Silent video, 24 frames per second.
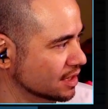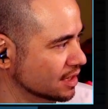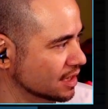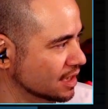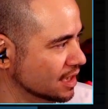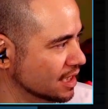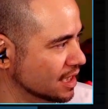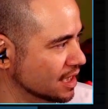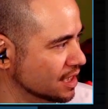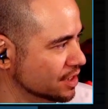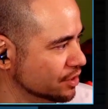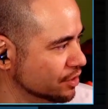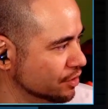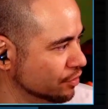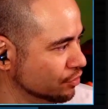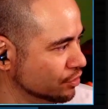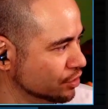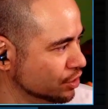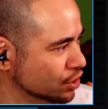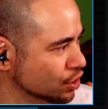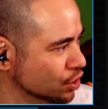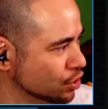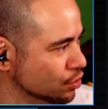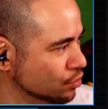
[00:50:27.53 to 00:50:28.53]
And they've got to
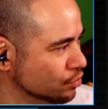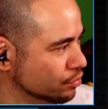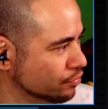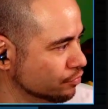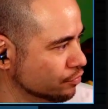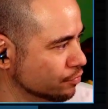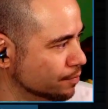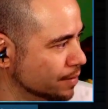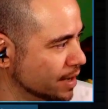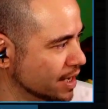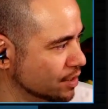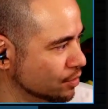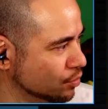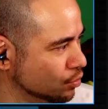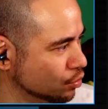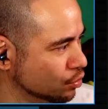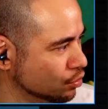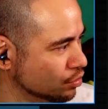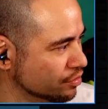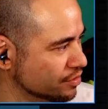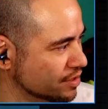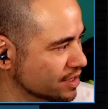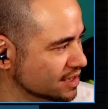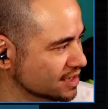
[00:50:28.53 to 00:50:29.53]
go through paint all
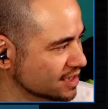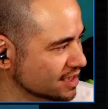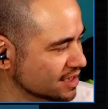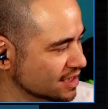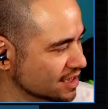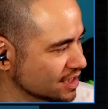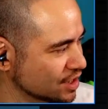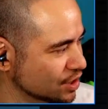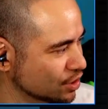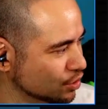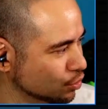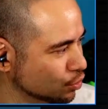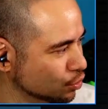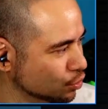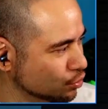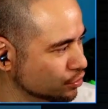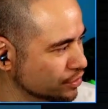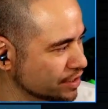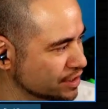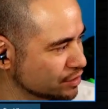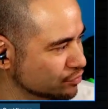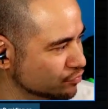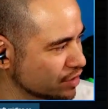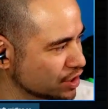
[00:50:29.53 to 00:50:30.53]
of this and all
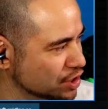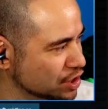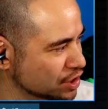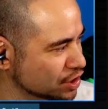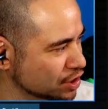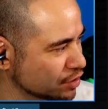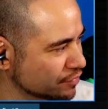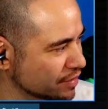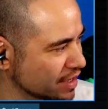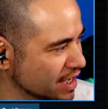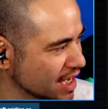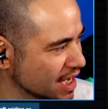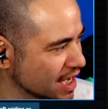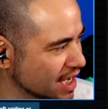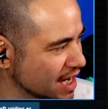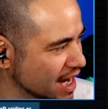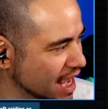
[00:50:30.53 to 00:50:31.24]
these ridges over here.